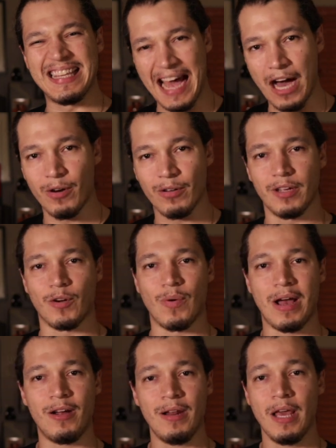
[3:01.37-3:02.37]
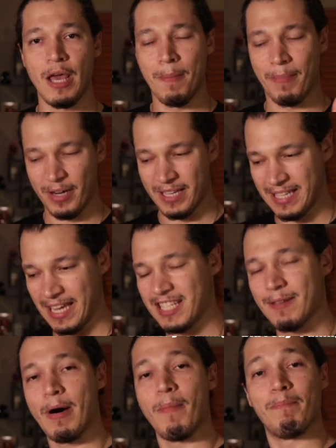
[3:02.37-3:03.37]
down on the ground, but instead it's
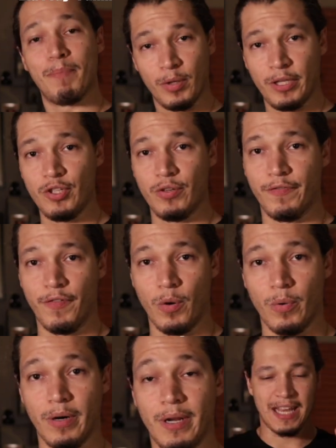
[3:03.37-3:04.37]
about pulling you forward.